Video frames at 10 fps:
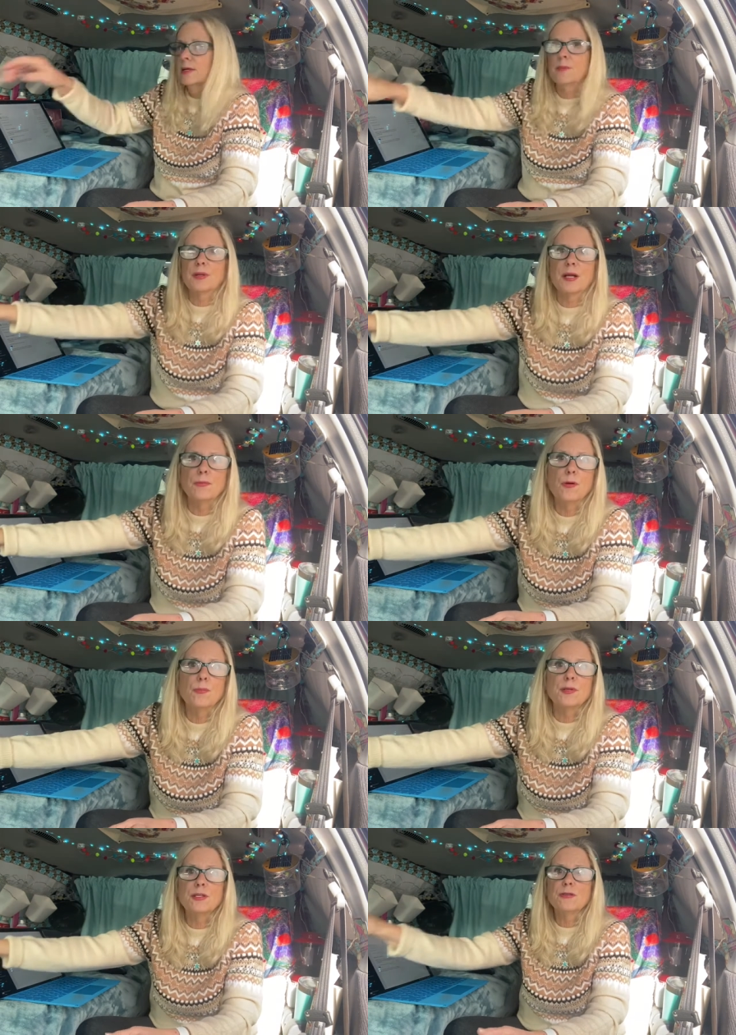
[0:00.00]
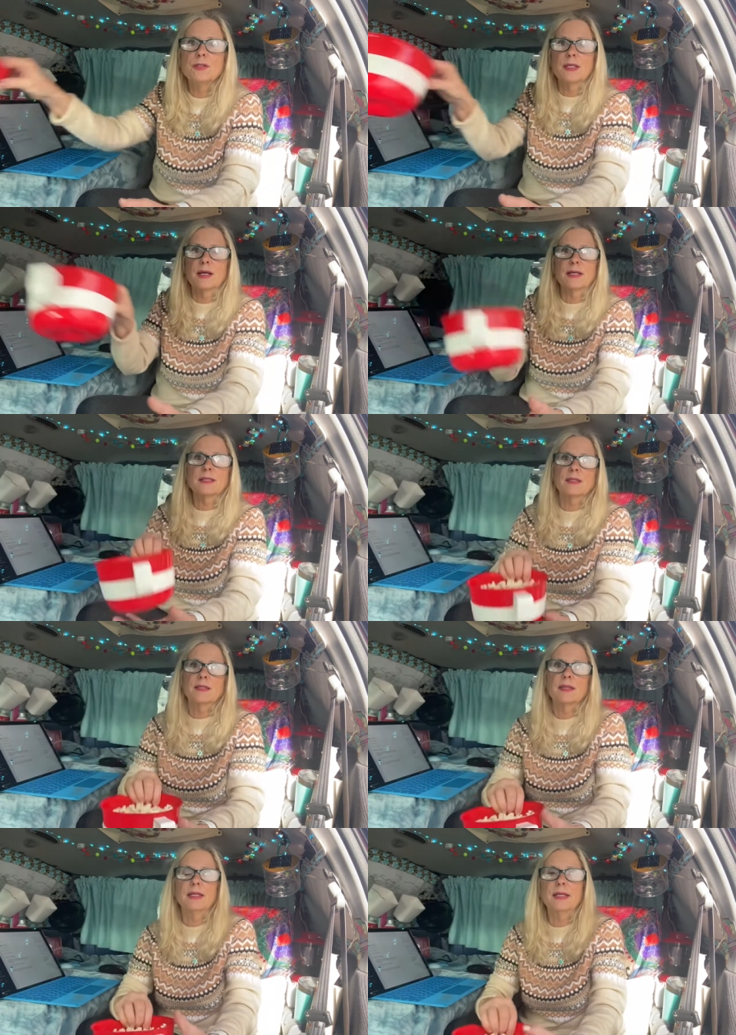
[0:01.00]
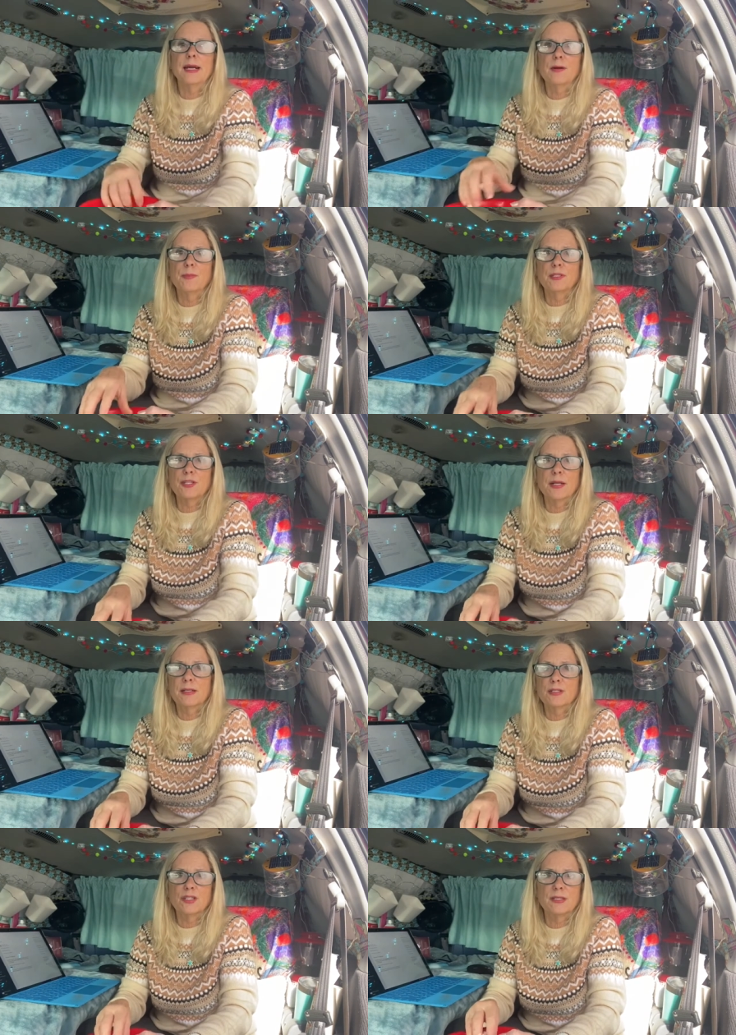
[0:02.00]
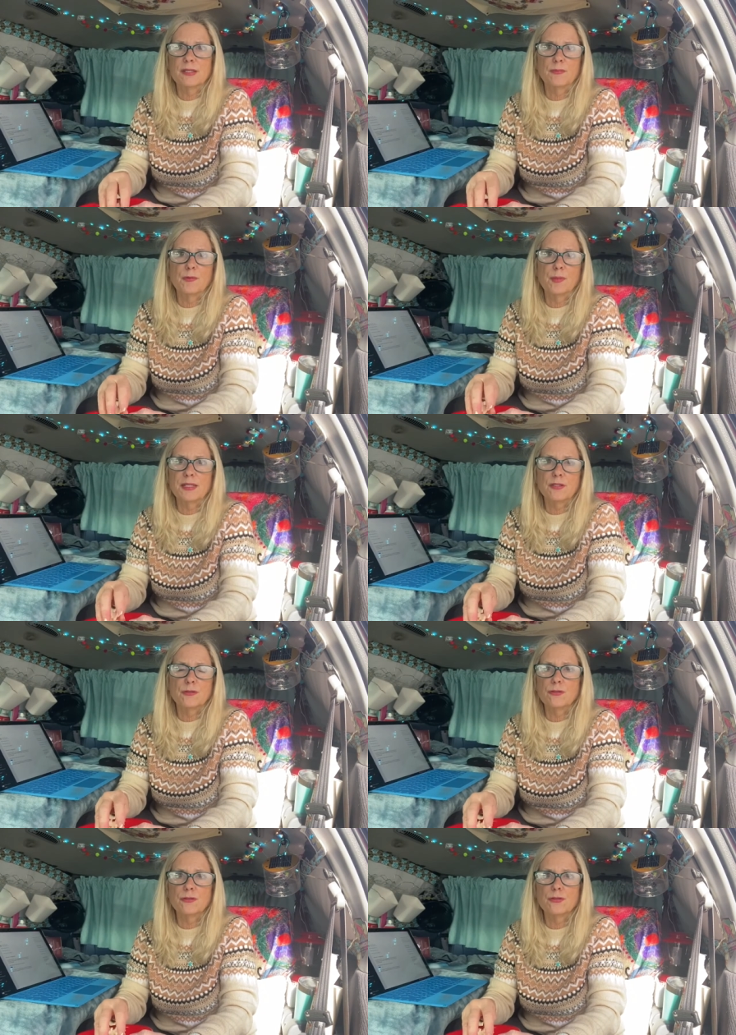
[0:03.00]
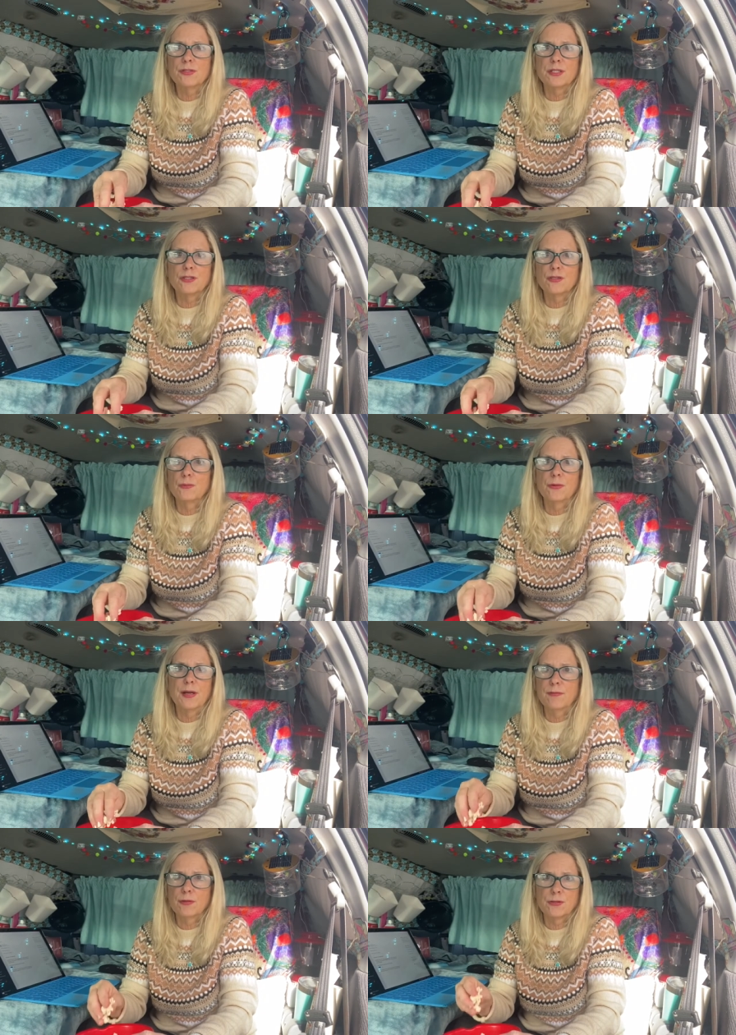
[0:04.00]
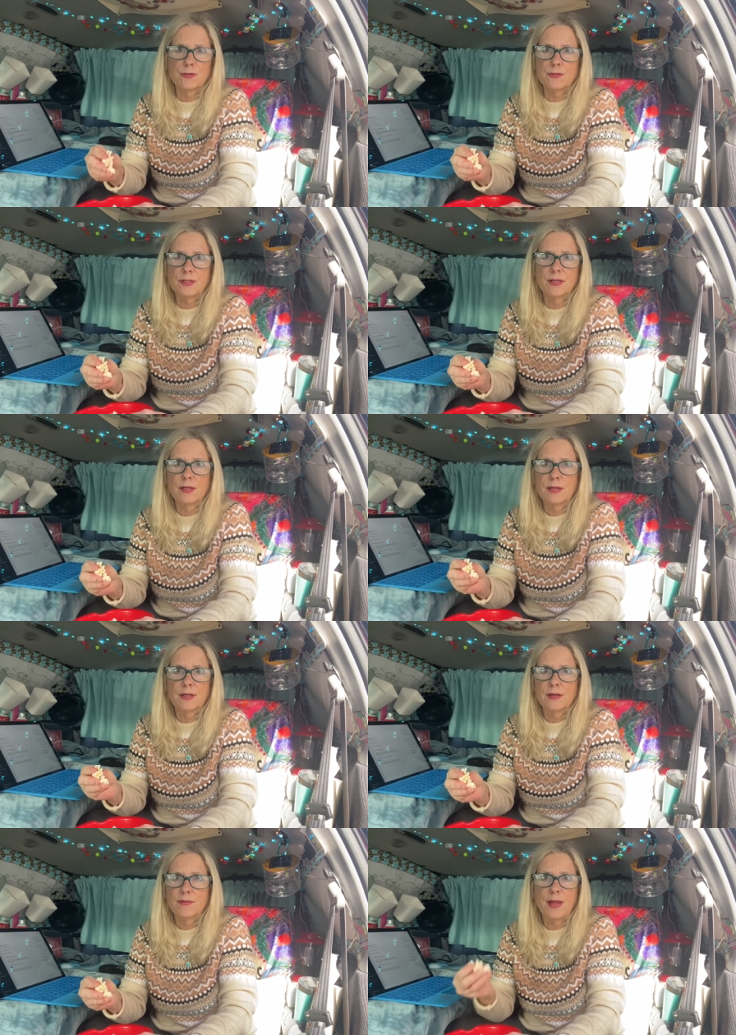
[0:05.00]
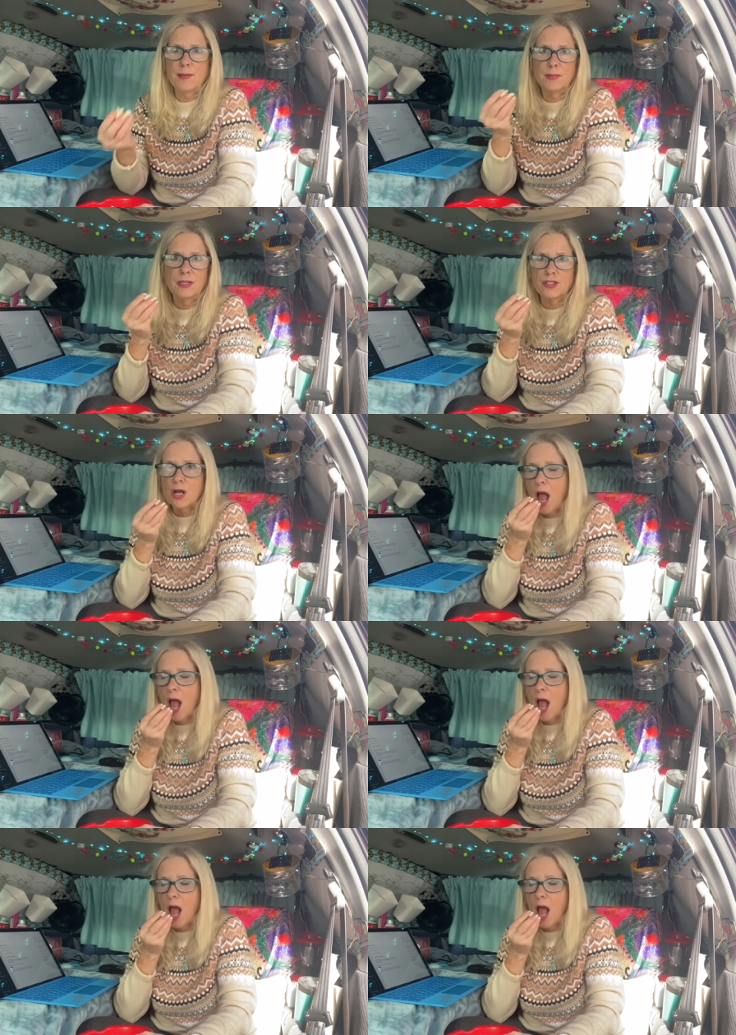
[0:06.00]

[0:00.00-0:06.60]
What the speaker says: But I won't be using, I asked the lady how much that is. She said, well, based on your usage, you will never use that much.